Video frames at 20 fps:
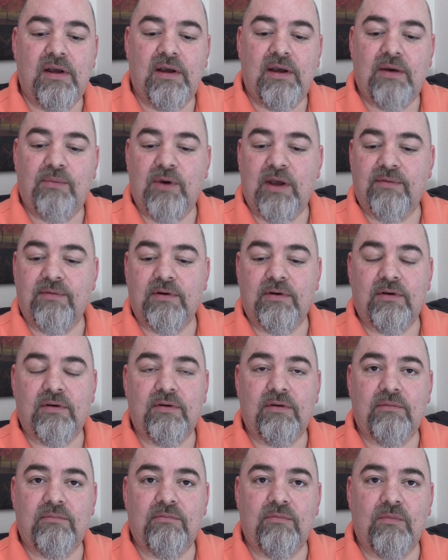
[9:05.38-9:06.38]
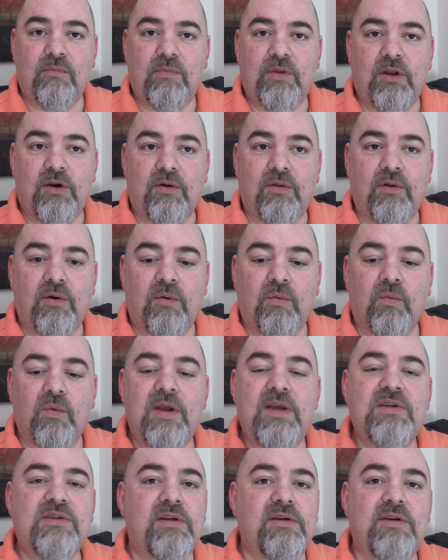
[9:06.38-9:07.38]
We haven't, the
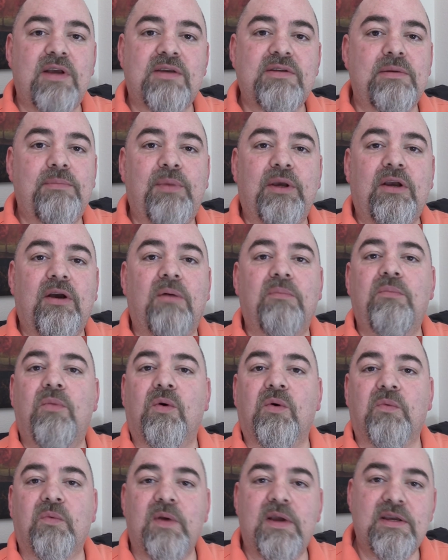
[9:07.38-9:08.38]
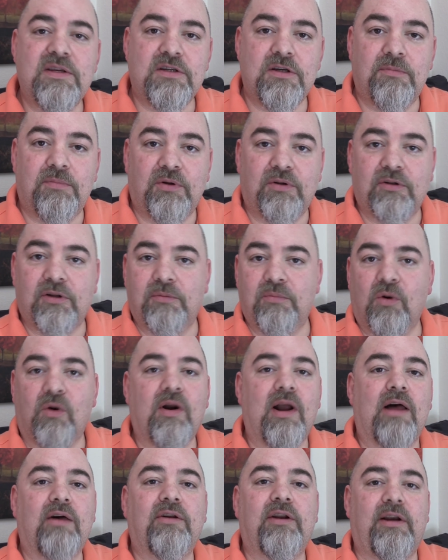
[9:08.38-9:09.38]
reason doesn't become more reasonable and
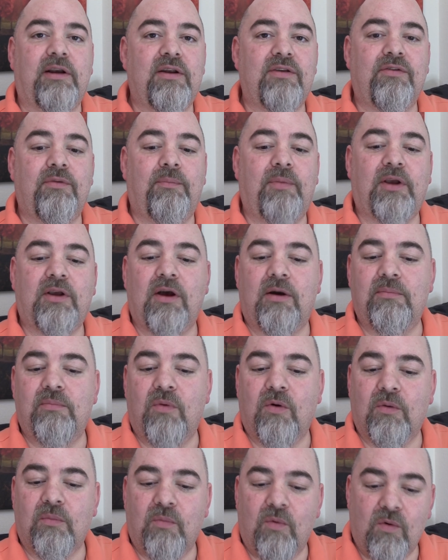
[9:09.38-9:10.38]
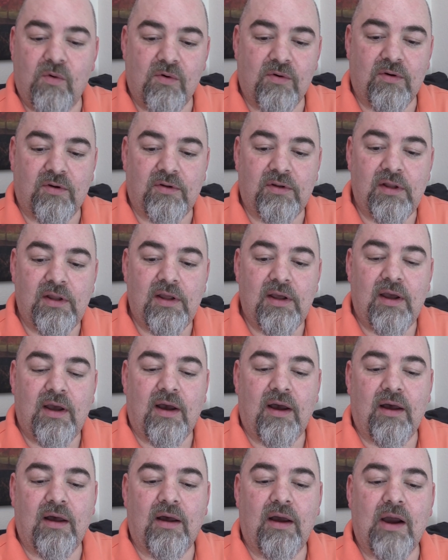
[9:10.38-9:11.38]
morality doesn't become more moral.
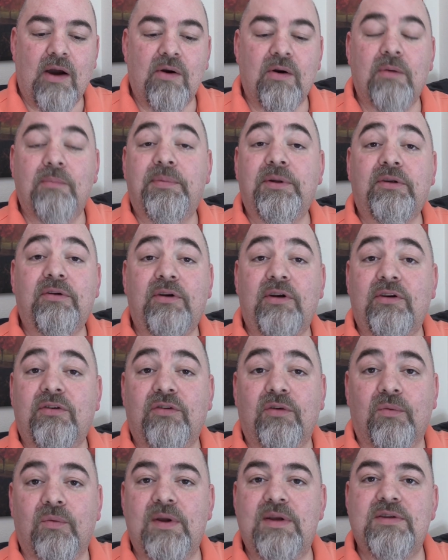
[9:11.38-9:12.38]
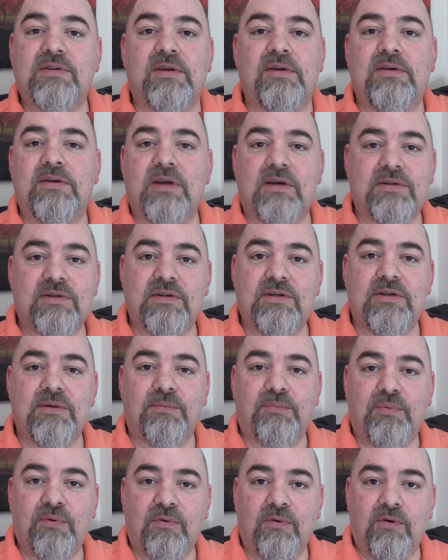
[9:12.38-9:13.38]
Our ability to reason doesn't
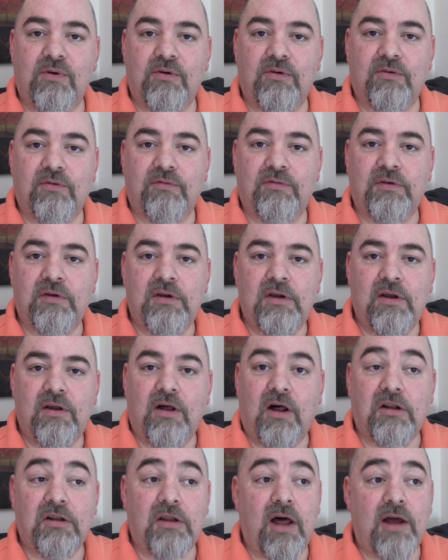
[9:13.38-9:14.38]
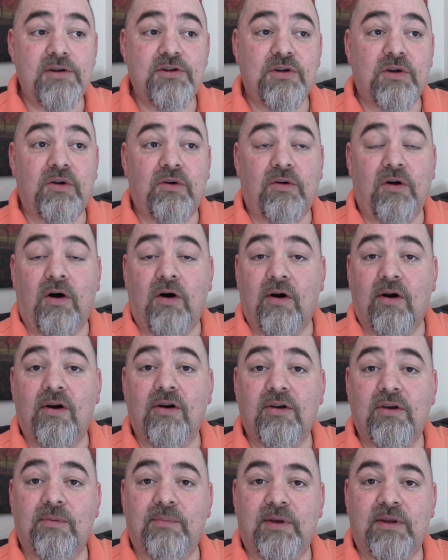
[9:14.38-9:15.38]
improve. A logical
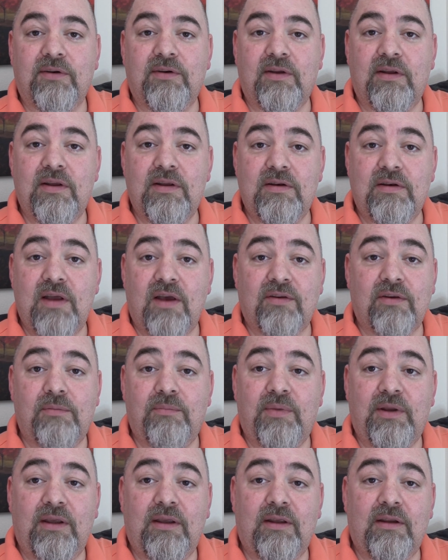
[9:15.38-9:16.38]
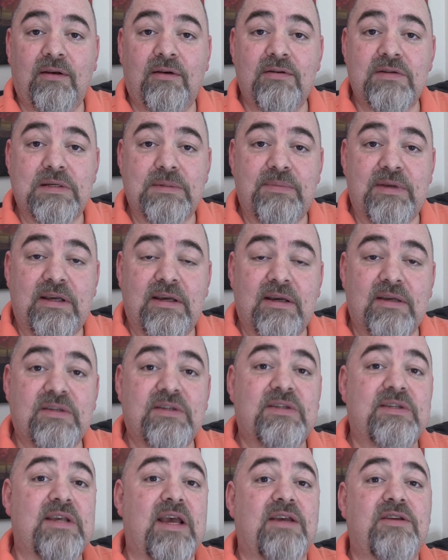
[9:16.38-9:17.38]
argument, it doesn't begin to be
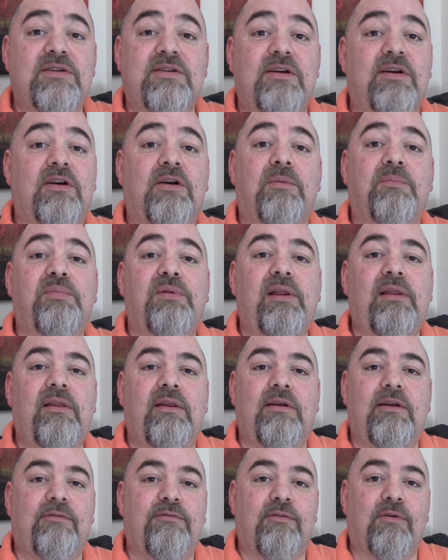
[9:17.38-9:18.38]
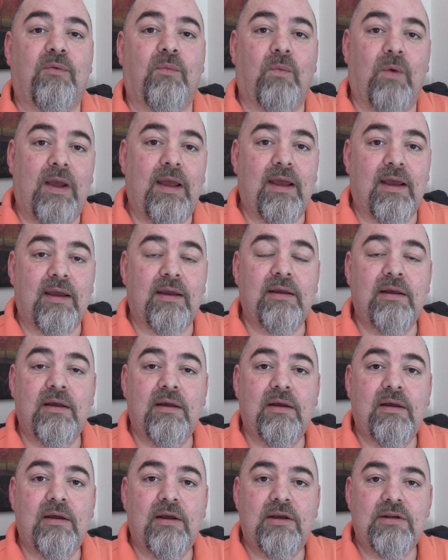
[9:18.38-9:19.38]
assessed in a completely different way
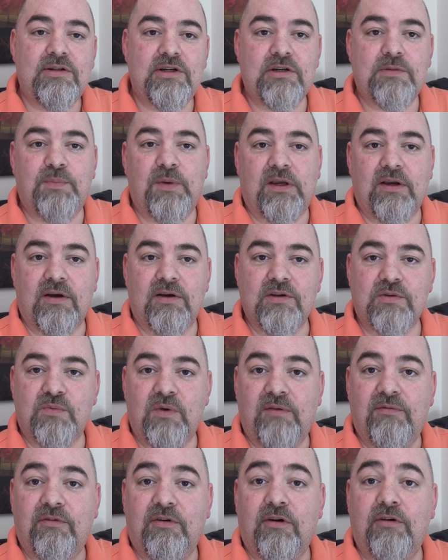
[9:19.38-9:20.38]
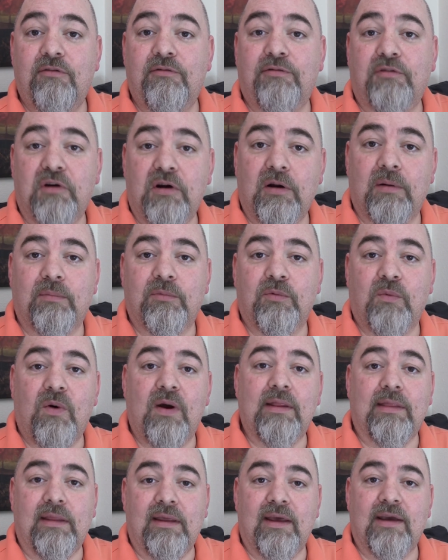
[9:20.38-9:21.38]
just because we've confirmed
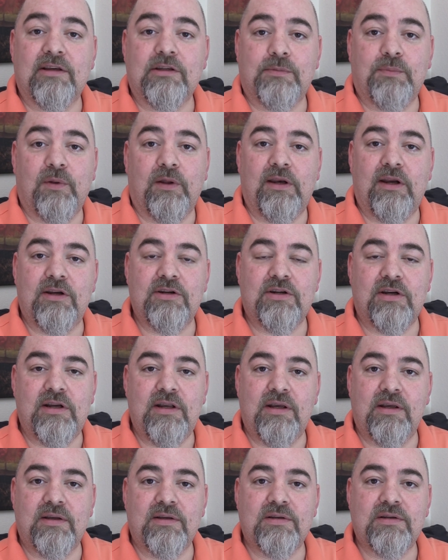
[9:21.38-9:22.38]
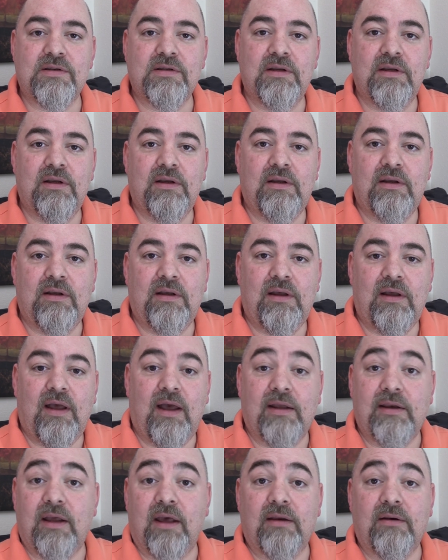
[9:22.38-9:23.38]
what the explanation is.
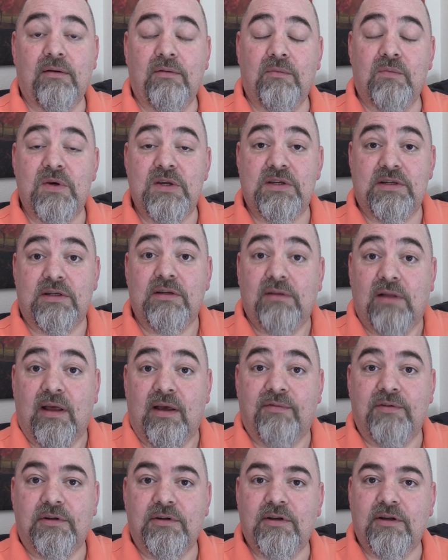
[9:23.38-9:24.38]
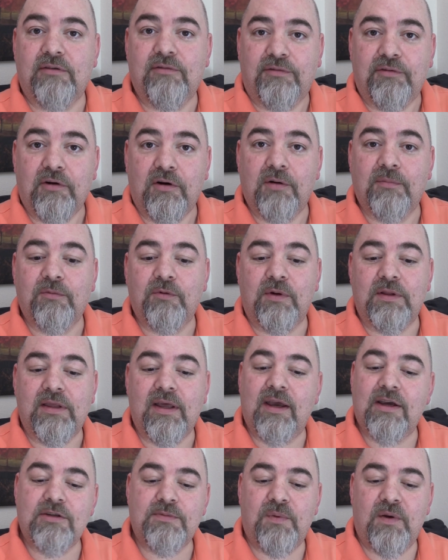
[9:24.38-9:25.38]
And yet we still haven't confirmed what
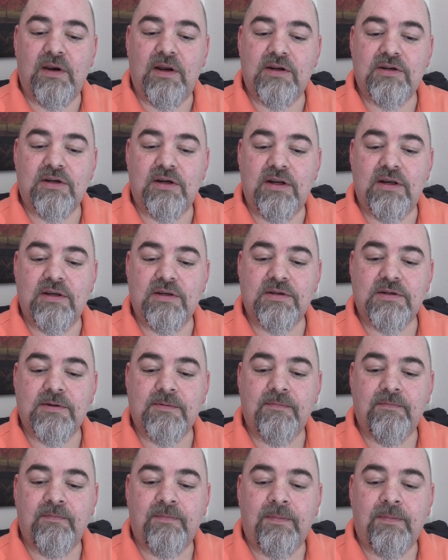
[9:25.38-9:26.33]
the explanation is.